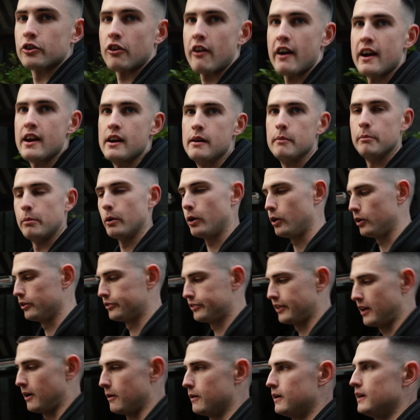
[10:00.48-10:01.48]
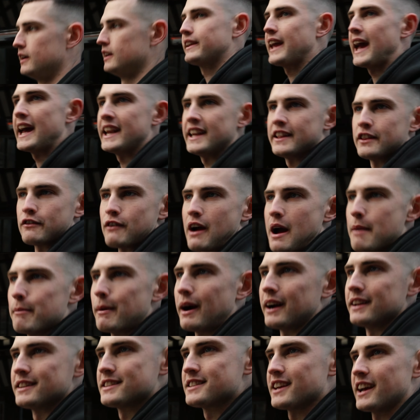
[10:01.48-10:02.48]
is great, but also getting in the right
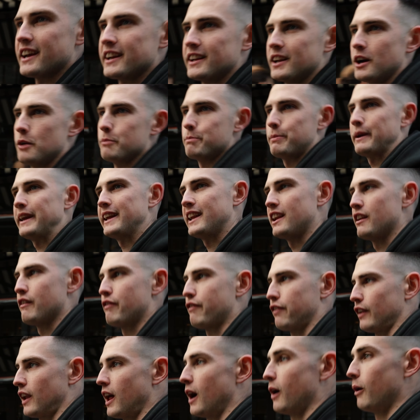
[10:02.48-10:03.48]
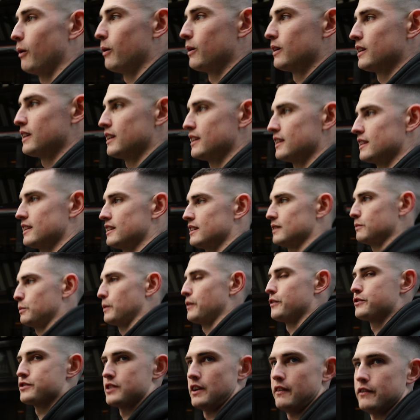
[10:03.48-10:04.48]
mindset, you know, being in flow
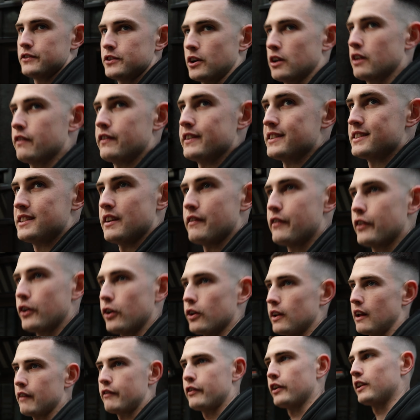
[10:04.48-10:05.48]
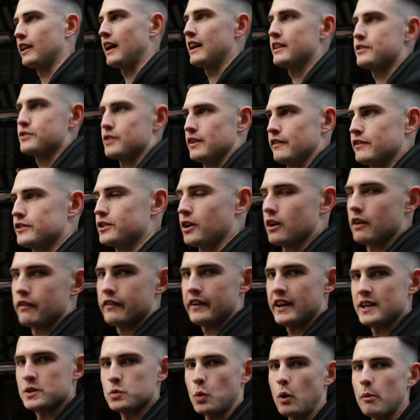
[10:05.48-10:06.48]
with street photography is difficult. I feel like street
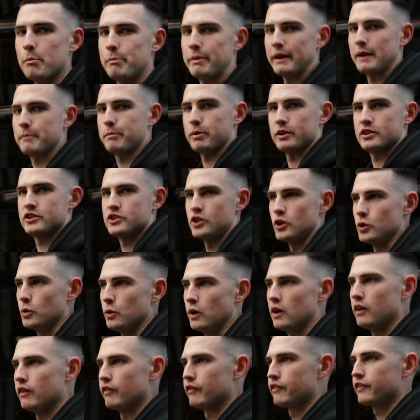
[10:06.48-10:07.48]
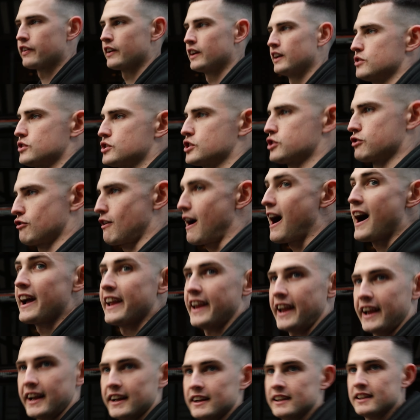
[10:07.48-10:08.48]
photography is one big pursuit of
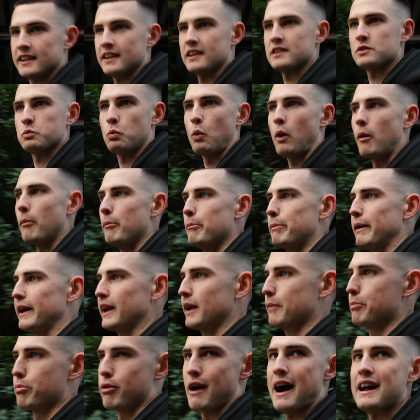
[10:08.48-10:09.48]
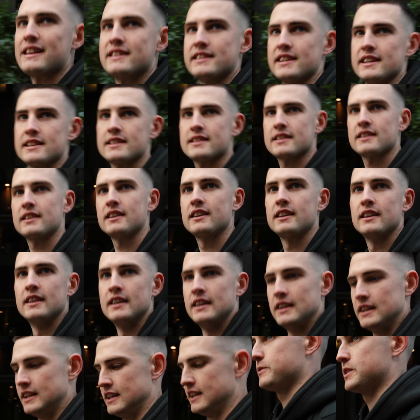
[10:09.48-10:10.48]
trying. It's one big practice.
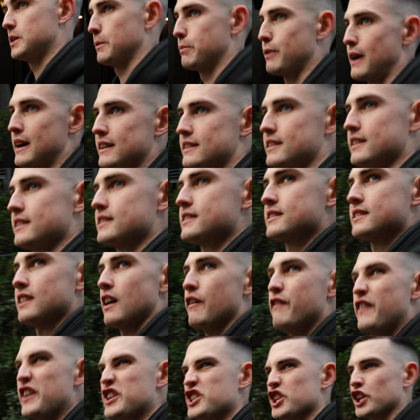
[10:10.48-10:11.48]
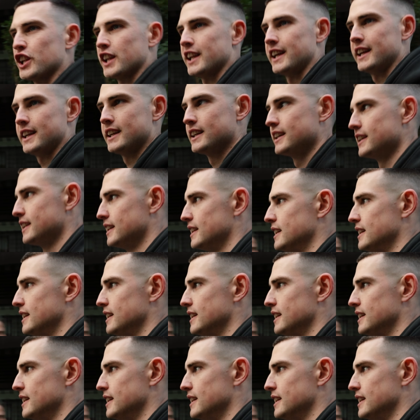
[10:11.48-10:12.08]
To practice efficiently,